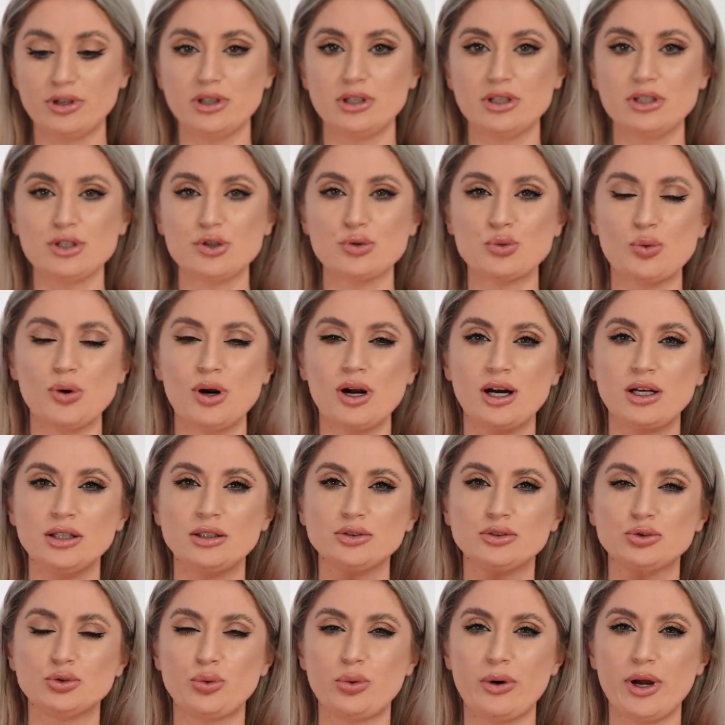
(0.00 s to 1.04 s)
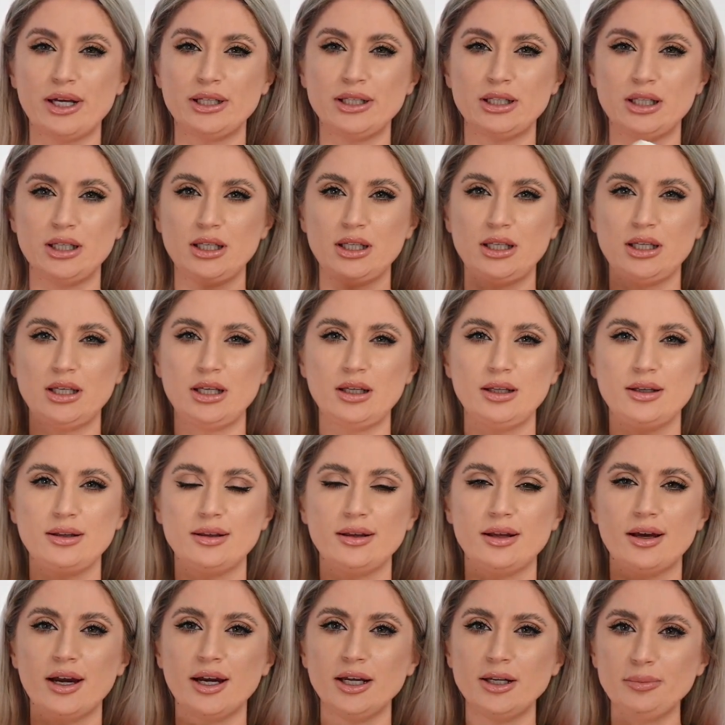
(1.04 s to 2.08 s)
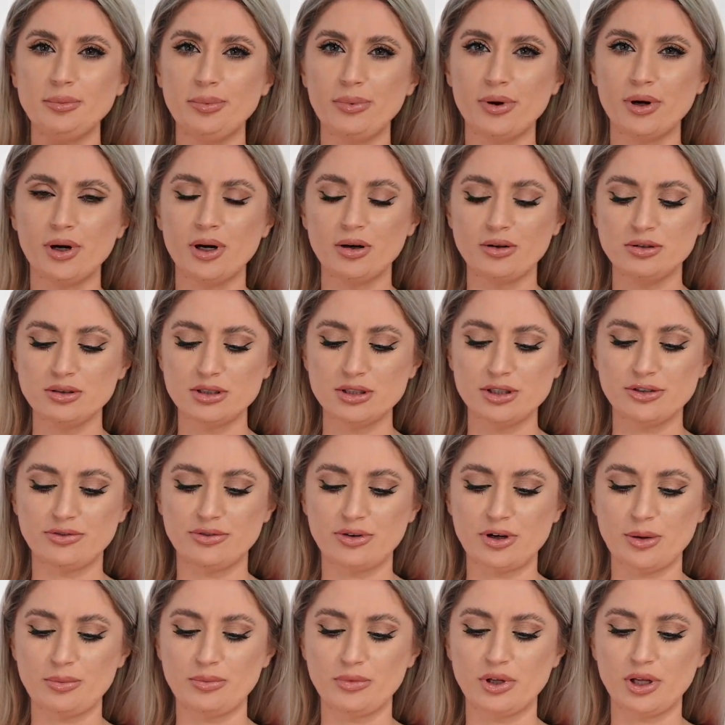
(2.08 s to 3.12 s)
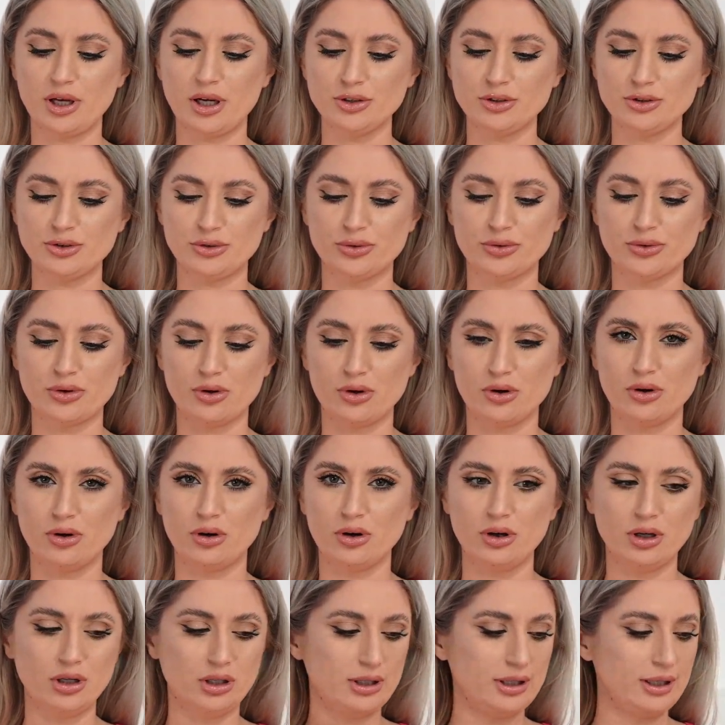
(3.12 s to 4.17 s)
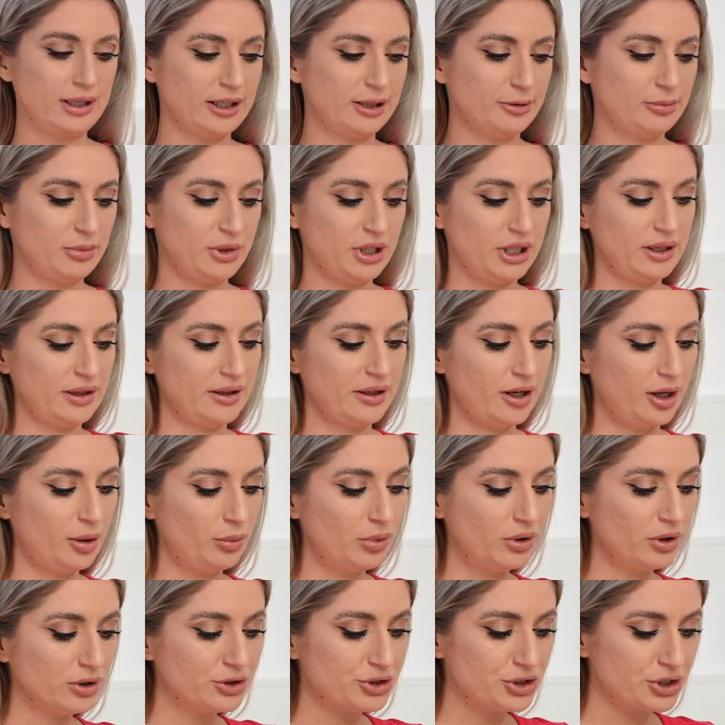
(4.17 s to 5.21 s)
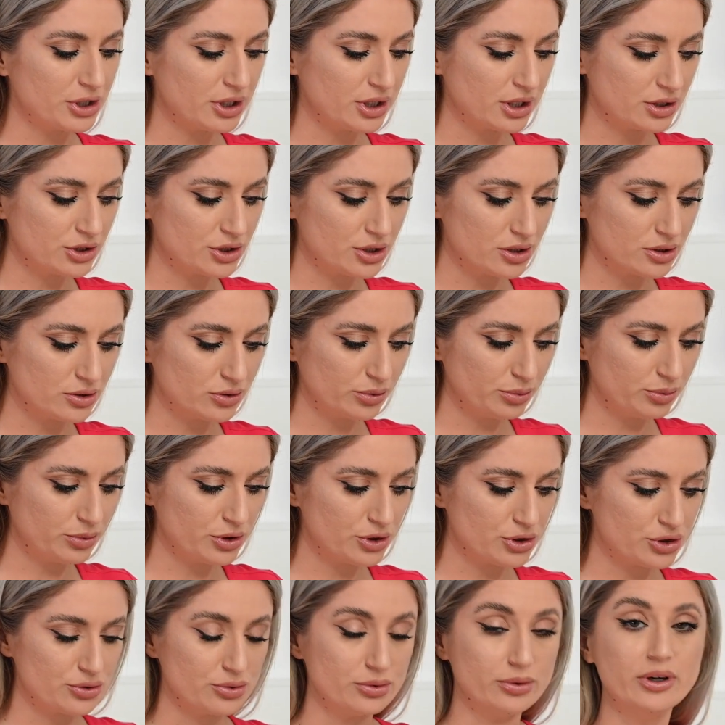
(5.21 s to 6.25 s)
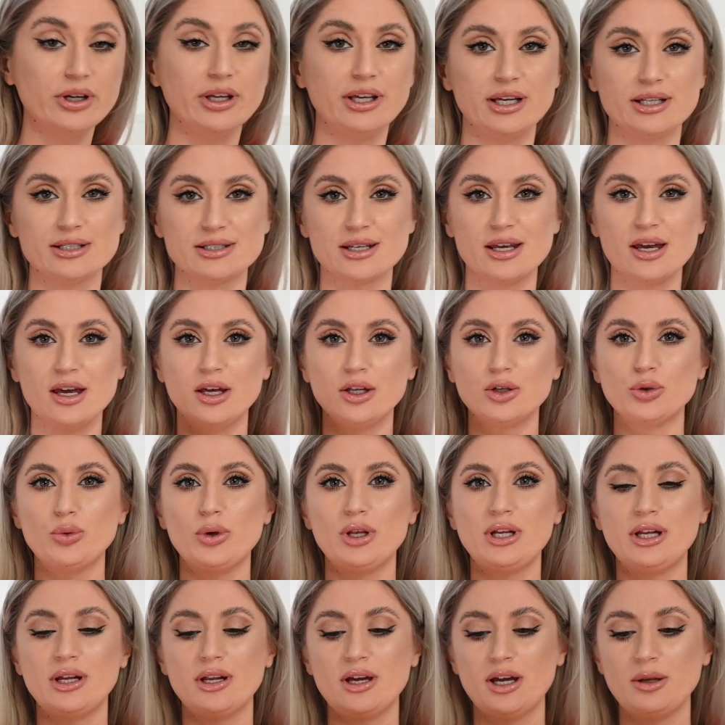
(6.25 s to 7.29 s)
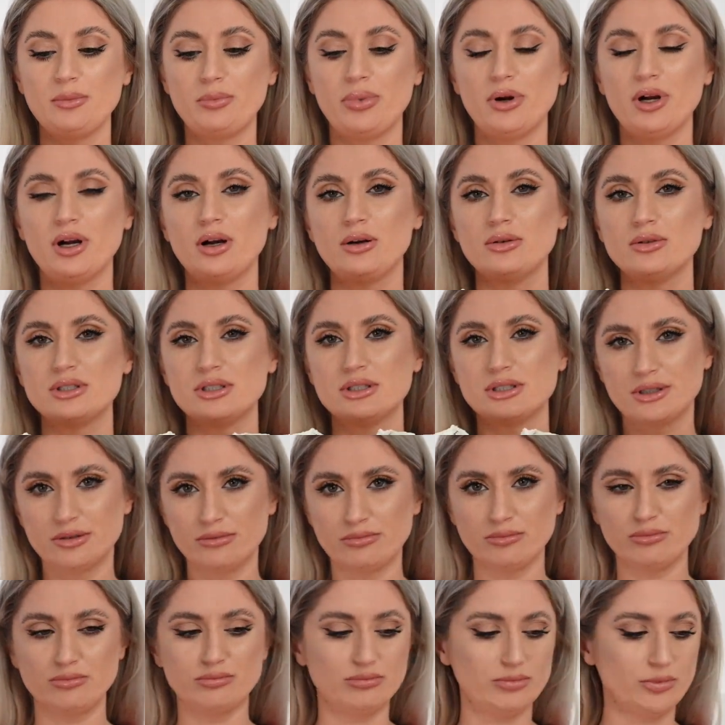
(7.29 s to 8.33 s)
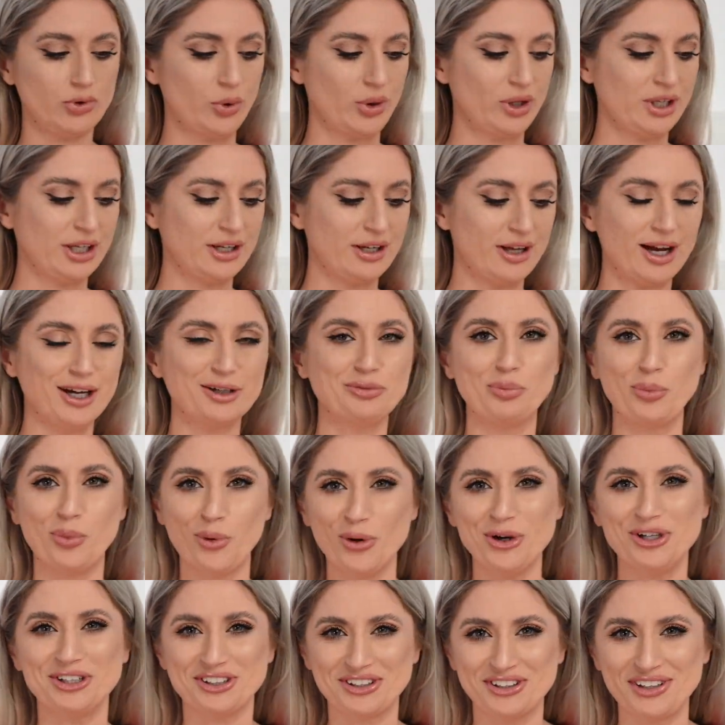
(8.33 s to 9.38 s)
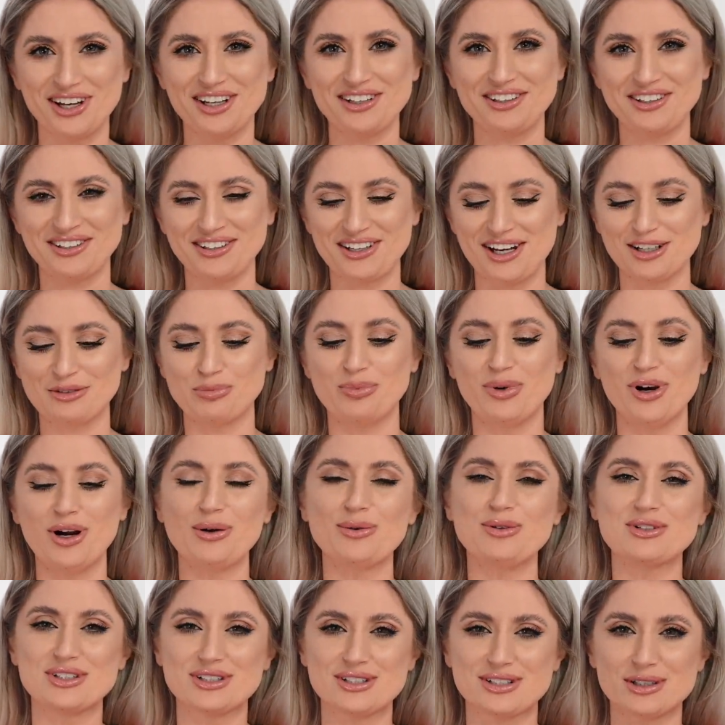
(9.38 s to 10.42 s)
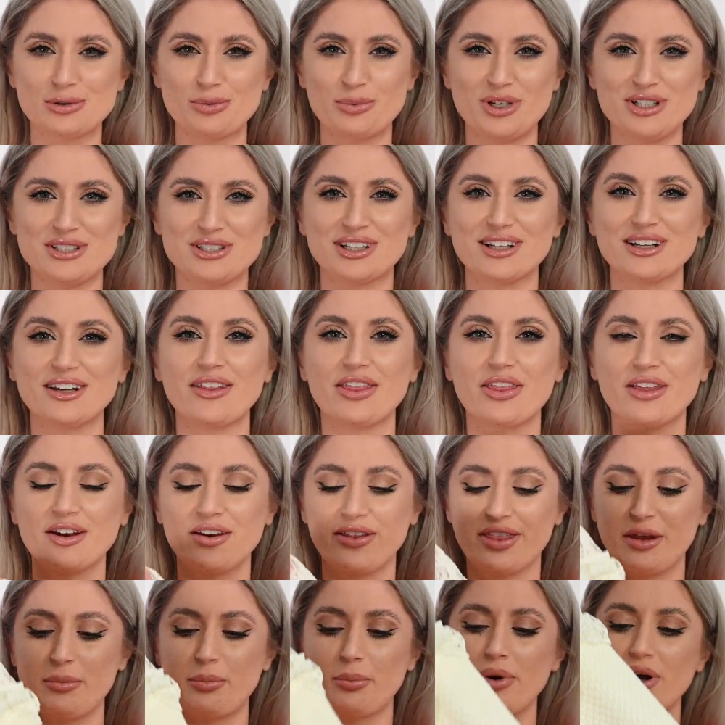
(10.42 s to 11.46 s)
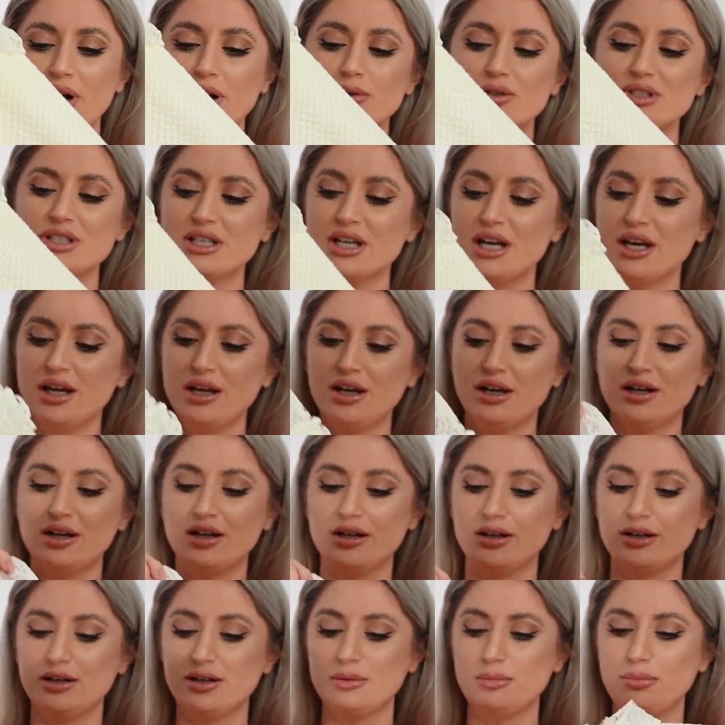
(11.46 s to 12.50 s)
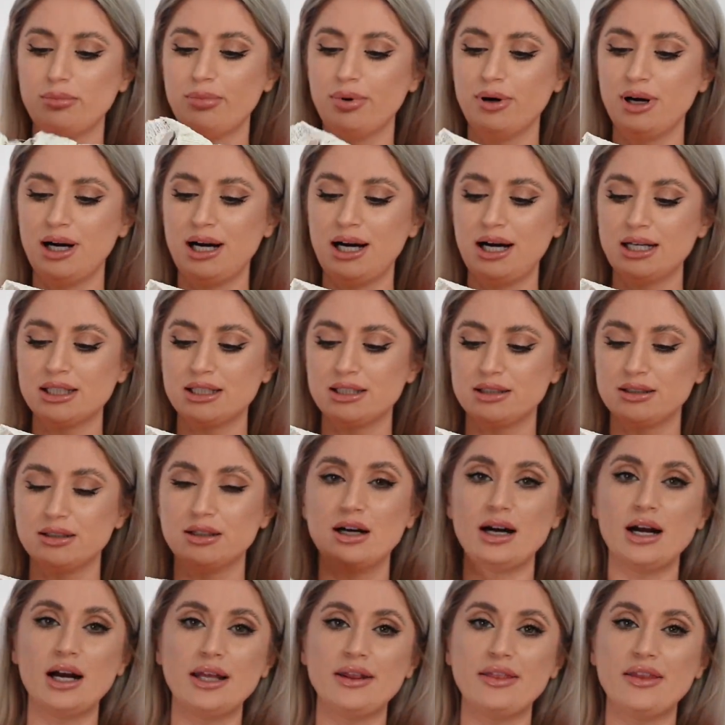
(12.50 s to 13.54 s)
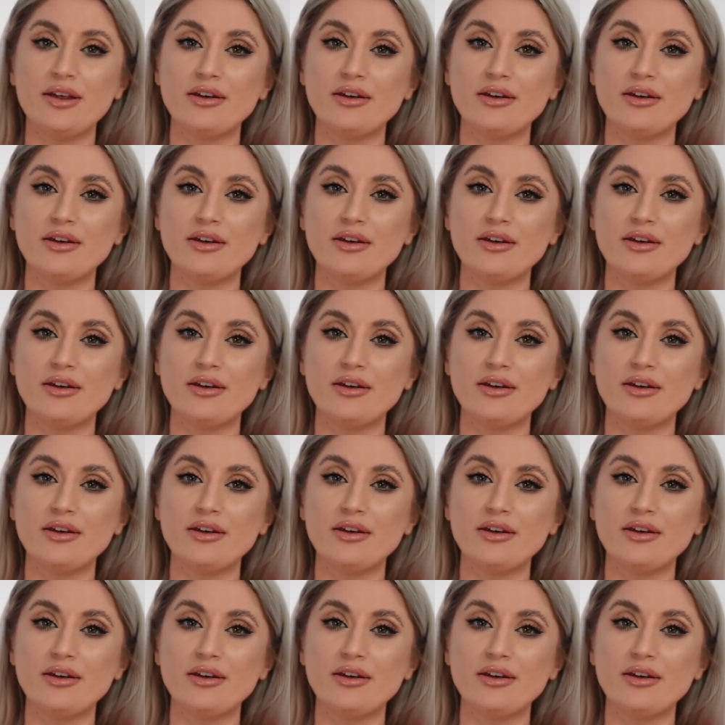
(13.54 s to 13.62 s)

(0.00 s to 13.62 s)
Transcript: this one £29 if I'm not wrong. Let me double check just to be sure. Yes, £29, 29.99 pounds, so basically 30 pounds, but I